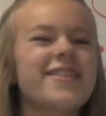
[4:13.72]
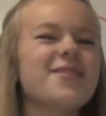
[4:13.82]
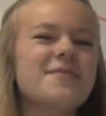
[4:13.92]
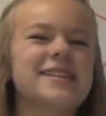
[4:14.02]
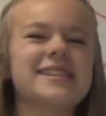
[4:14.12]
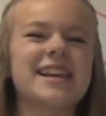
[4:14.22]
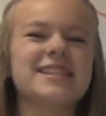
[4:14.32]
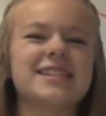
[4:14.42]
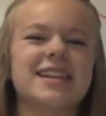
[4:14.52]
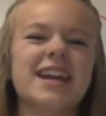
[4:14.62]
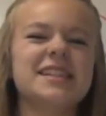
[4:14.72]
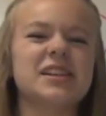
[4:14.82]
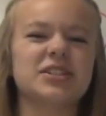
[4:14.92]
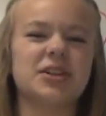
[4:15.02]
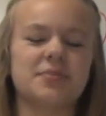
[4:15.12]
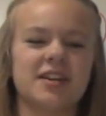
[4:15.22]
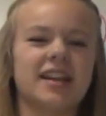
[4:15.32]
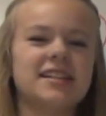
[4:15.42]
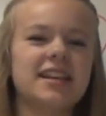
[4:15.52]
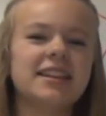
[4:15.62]
Hey there, Mustangs. Today is October
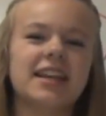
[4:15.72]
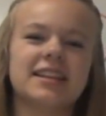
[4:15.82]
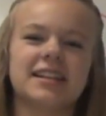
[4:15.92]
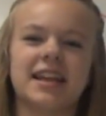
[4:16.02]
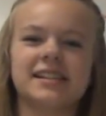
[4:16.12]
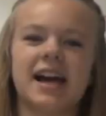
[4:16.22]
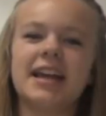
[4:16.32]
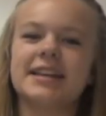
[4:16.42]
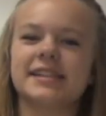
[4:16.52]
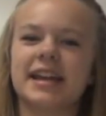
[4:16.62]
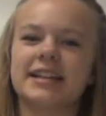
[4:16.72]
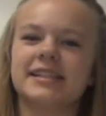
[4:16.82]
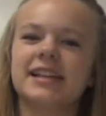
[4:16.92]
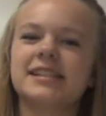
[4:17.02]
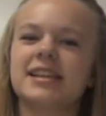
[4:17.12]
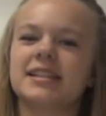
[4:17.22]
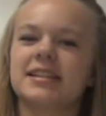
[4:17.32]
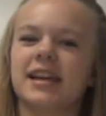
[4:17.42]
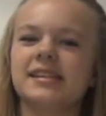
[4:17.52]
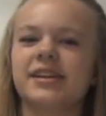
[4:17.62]
19th, and today's high is 86, and
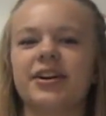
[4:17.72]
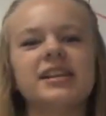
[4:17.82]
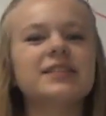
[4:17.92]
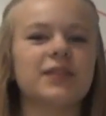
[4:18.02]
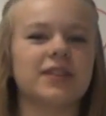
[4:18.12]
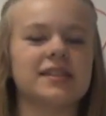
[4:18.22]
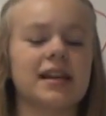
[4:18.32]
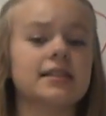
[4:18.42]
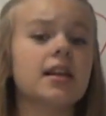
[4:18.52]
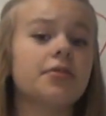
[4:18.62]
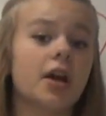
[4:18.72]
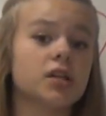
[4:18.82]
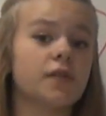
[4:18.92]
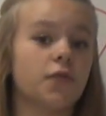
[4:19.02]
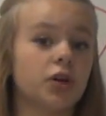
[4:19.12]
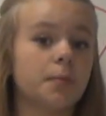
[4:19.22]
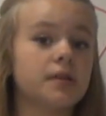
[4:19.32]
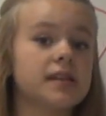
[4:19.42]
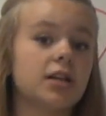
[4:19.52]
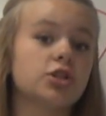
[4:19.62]
today's low is 56. There is a
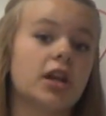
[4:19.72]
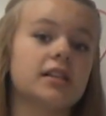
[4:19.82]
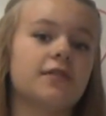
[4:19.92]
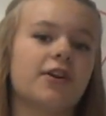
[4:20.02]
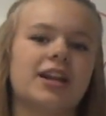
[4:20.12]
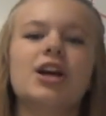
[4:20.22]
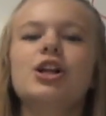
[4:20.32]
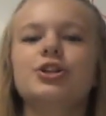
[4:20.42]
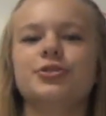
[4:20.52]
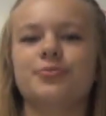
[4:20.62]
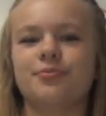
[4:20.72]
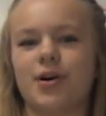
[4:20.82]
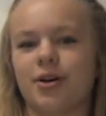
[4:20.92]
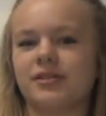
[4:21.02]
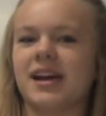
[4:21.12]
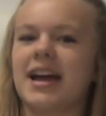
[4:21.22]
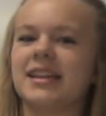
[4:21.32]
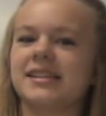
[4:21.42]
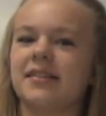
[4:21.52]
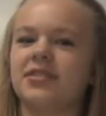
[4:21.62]
40% chance of rain. Tomorrow's
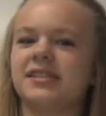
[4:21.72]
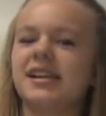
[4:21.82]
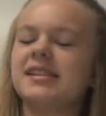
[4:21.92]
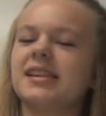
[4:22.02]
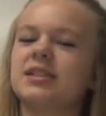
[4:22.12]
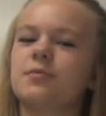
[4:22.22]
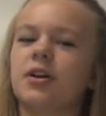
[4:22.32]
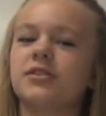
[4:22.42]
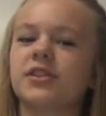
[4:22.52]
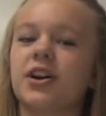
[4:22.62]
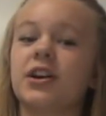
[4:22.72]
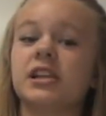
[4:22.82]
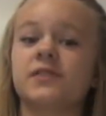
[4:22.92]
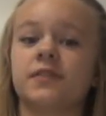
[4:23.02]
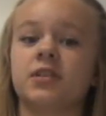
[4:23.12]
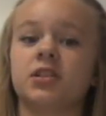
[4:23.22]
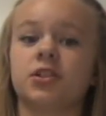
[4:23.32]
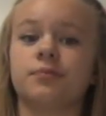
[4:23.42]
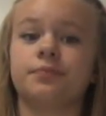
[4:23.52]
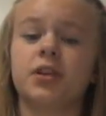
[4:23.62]
high is 76, and tomorrow's low is
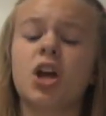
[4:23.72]
52.